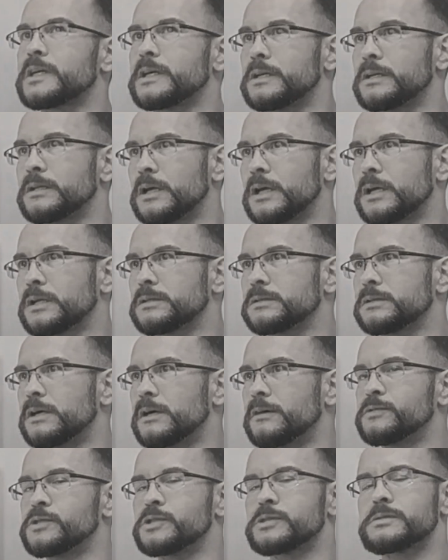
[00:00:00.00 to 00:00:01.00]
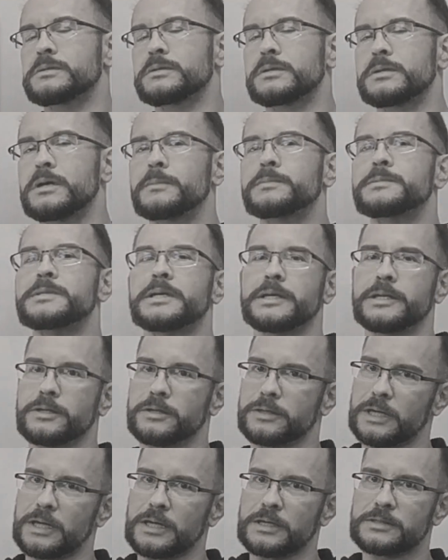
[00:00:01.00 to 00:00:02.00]
getting a lot of love. Just a little update
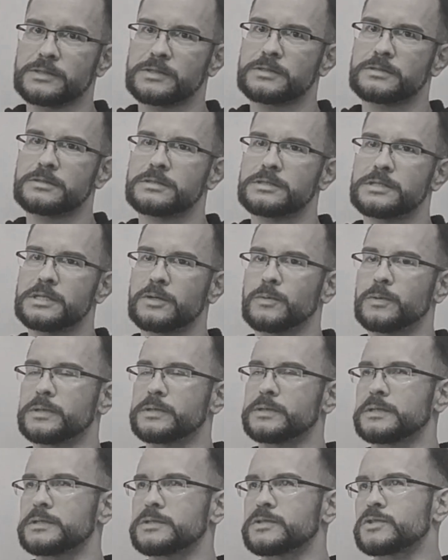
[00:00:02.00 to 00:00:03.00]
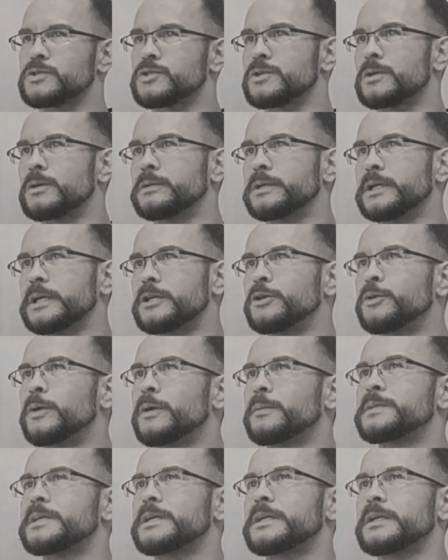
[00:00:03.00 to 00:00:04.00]
here, guys. Stick with us. So yeah, new
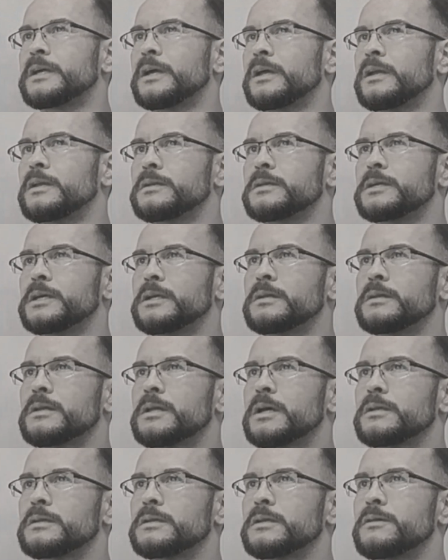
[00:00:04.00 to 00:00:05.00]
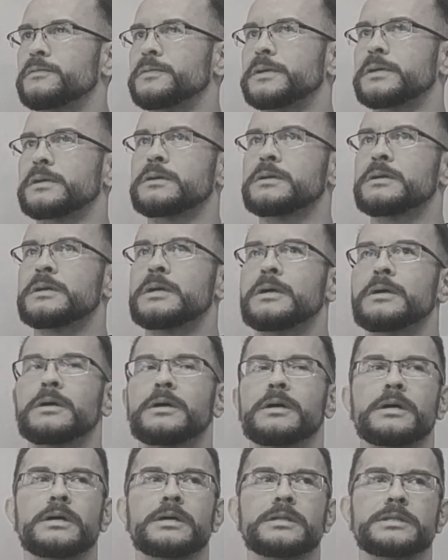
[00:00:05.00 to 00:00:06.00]
update and getting a lot of love here.
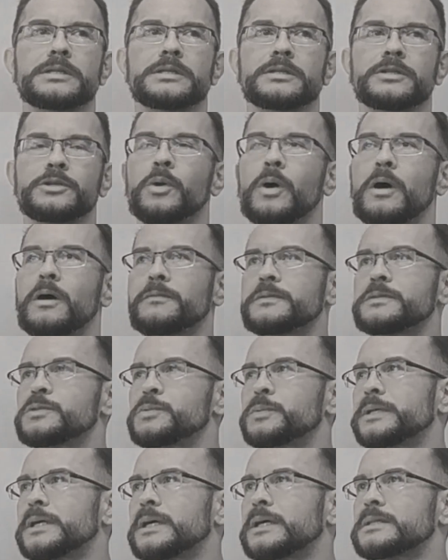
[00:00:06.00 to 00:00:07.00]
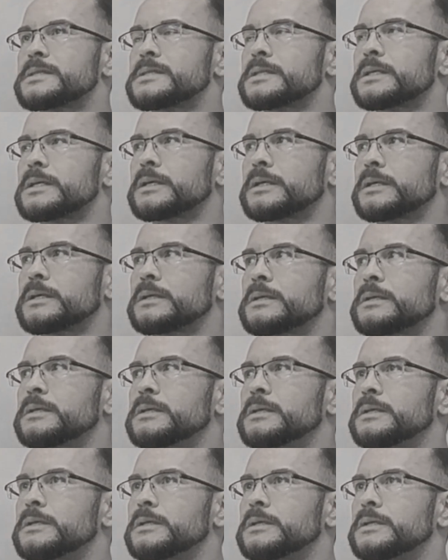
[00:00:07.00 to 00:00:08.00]
At the new office, we got
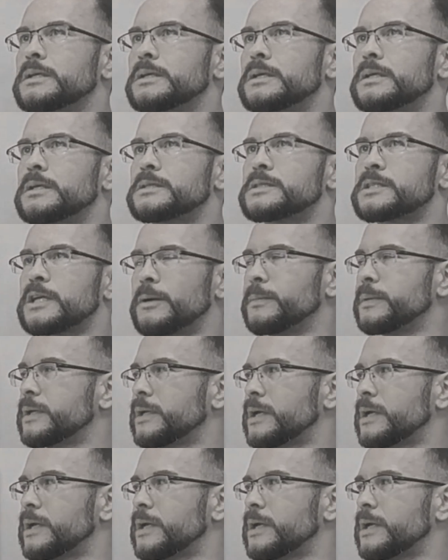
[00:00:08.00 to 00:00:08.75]
it's coming